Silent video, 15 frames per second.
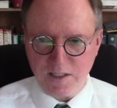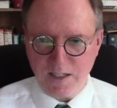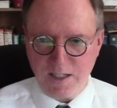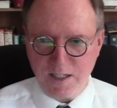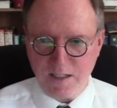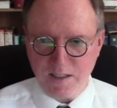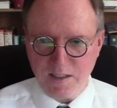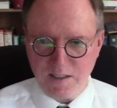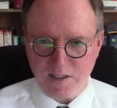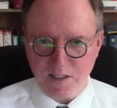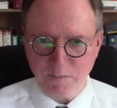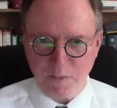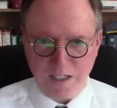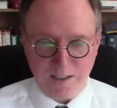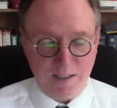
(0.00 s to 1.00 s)
had its
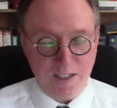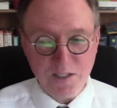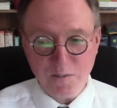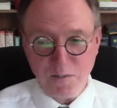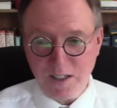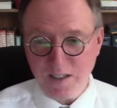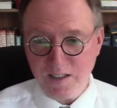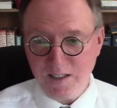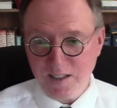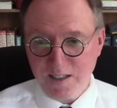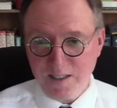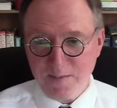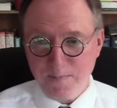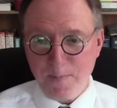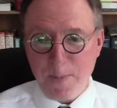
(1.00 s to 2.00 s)
impact, and that's why
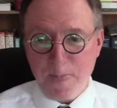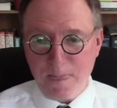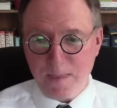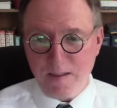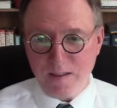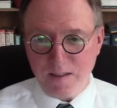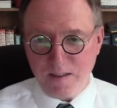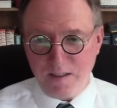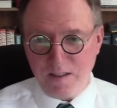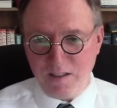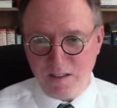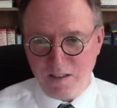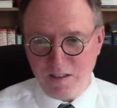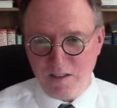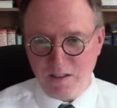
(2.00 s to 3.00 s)

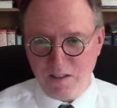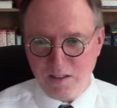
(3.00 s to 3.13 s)
you, you, you'll